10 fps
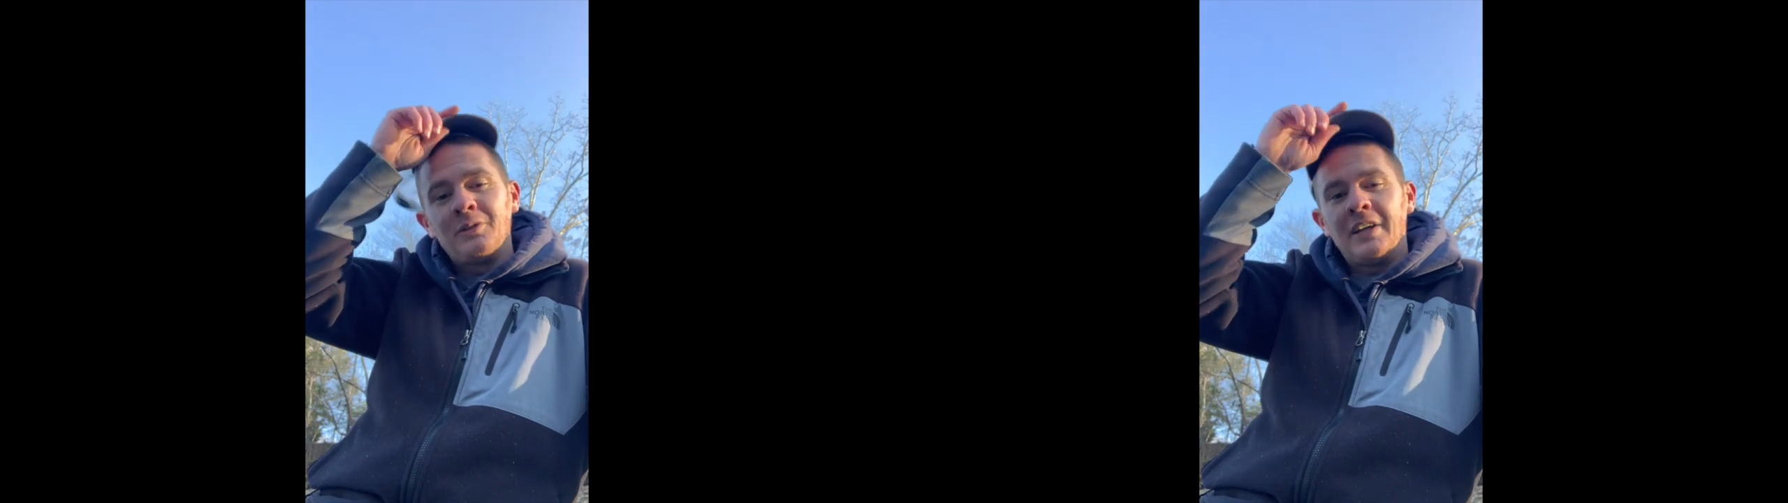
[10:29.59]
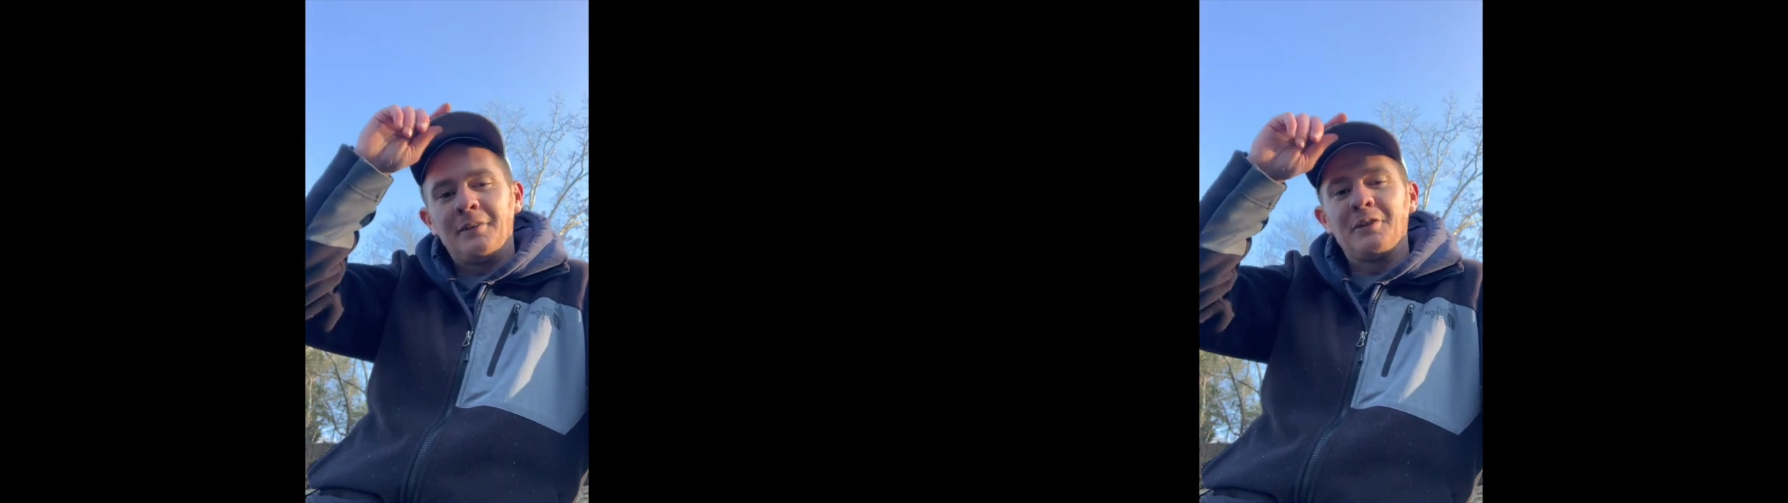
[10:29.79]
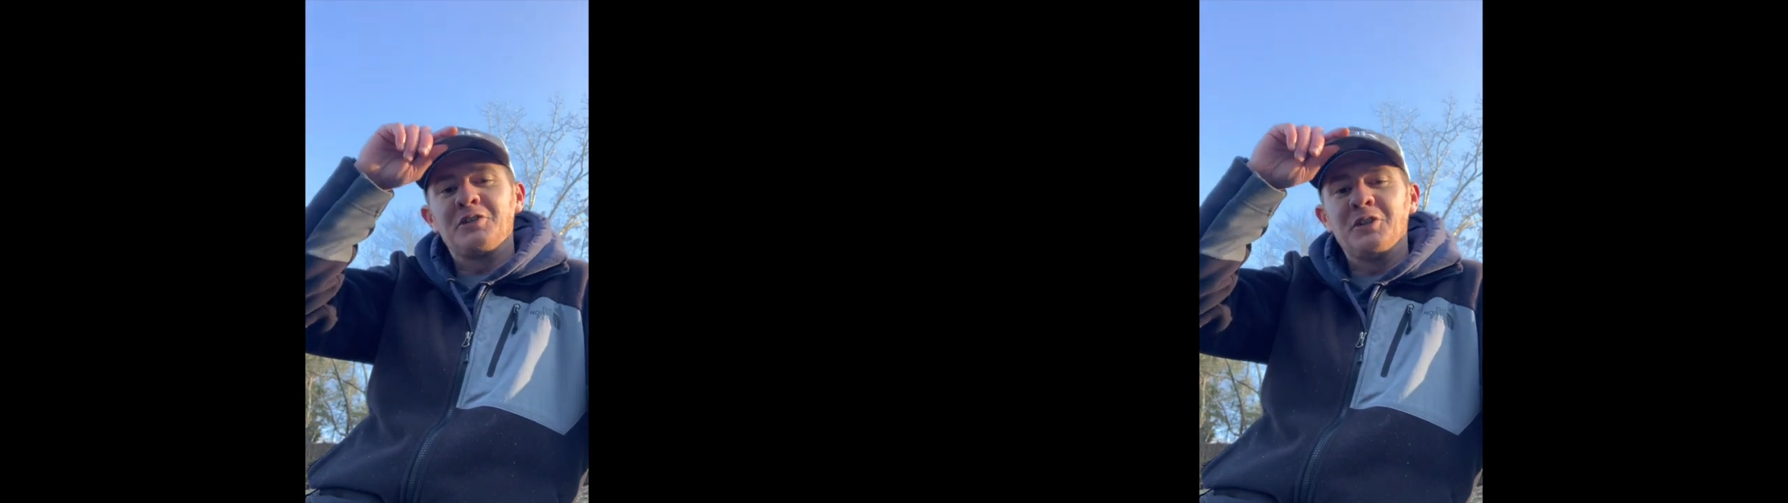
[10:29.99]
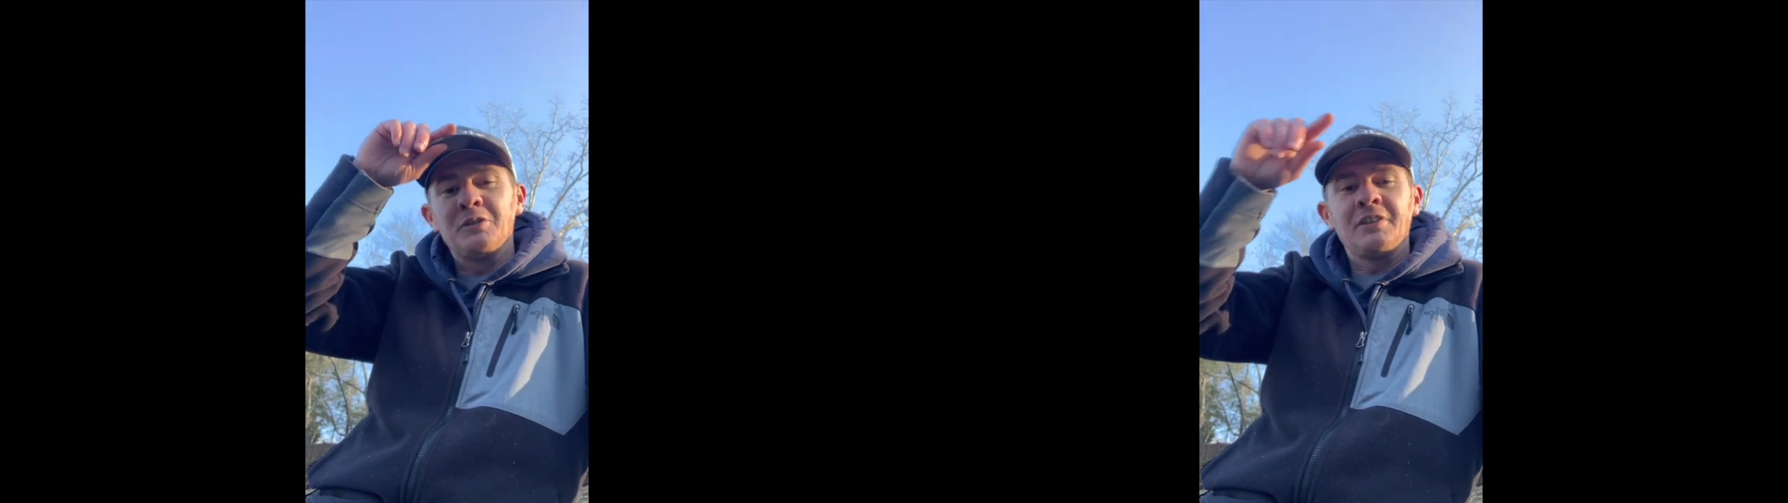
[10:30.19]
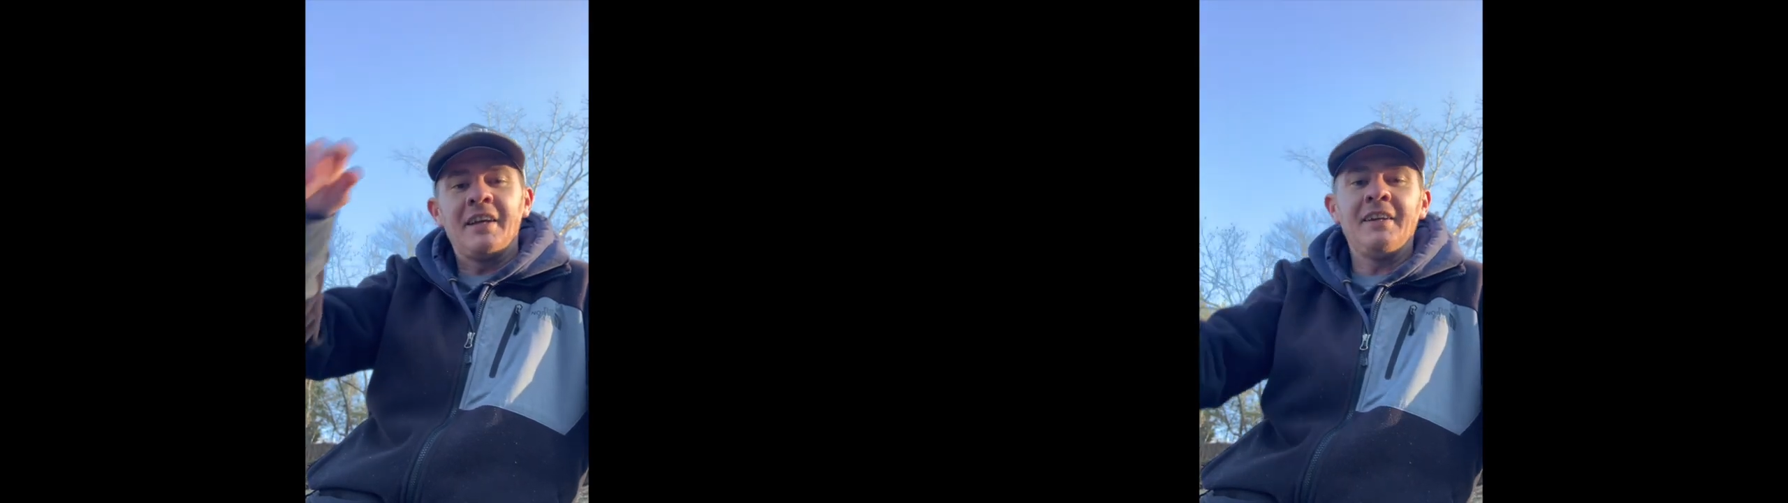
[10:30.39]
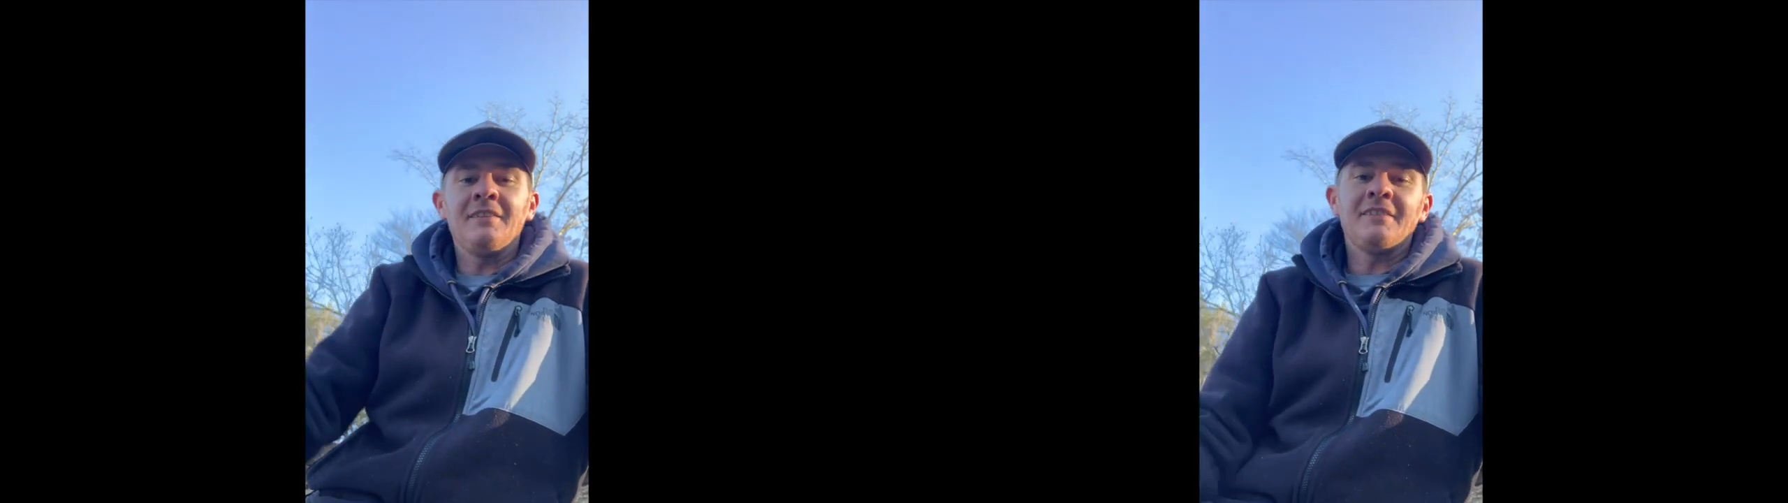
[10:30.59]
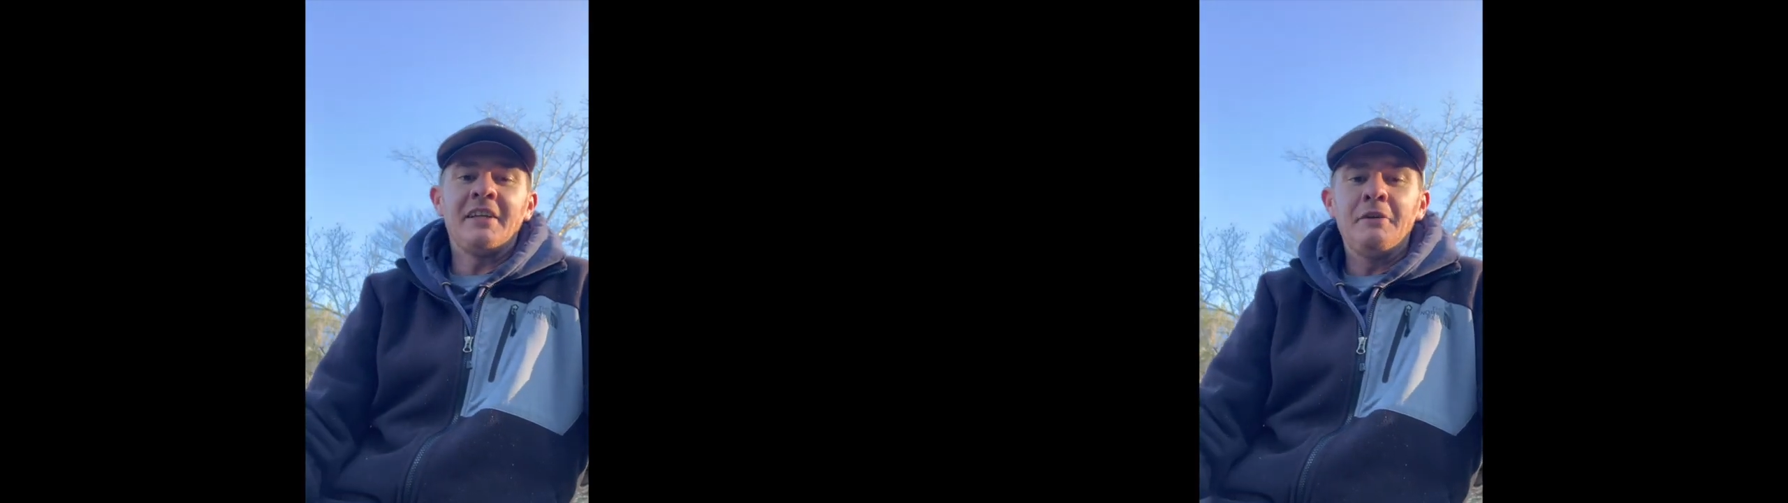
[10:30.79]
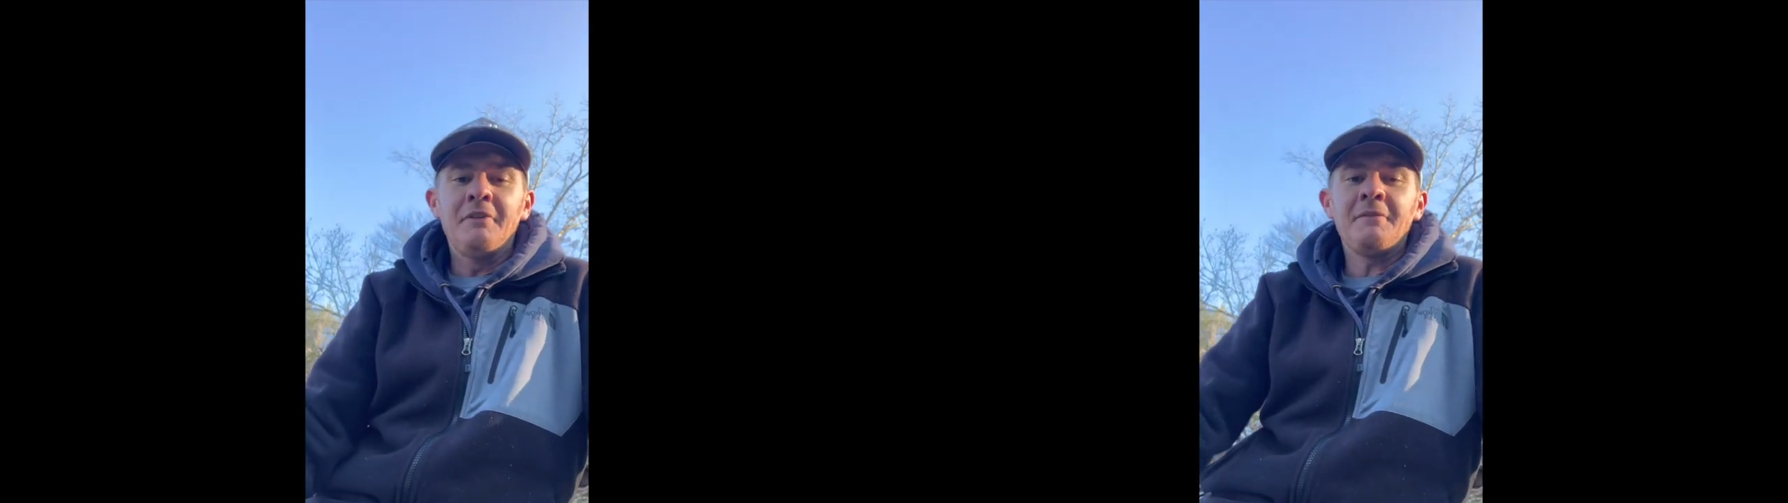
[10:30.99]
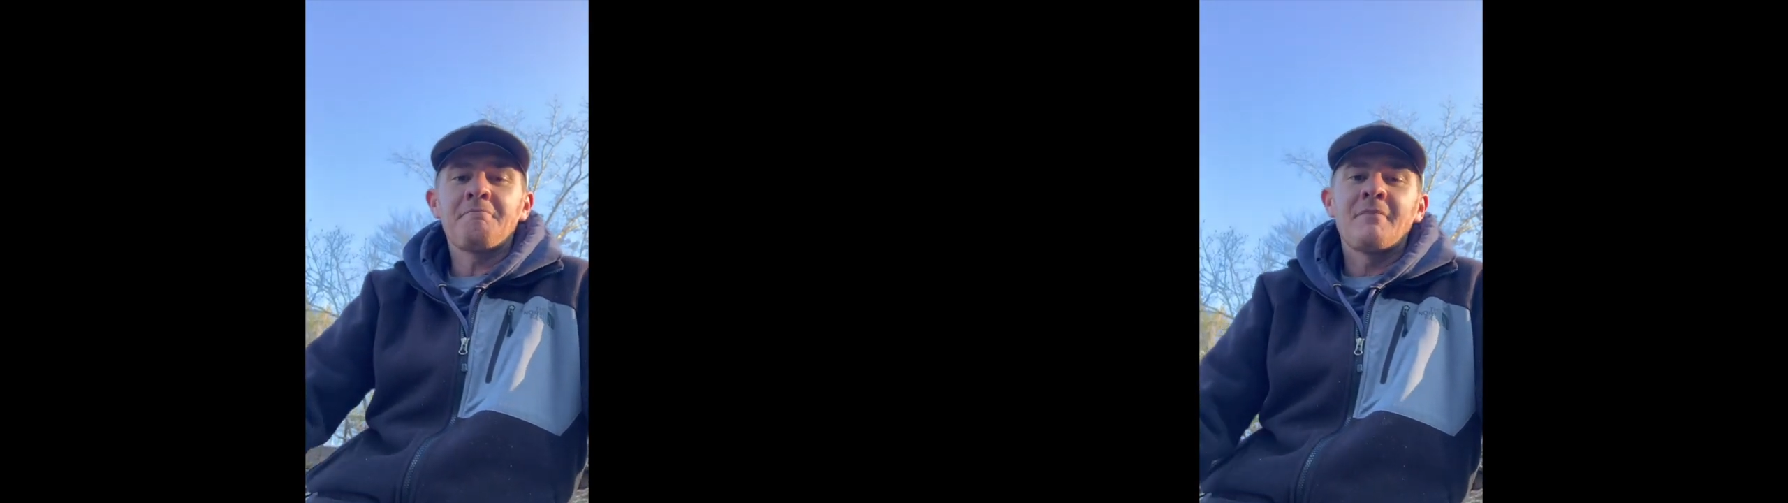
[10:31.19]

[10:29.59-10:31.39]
every Tuesday evening,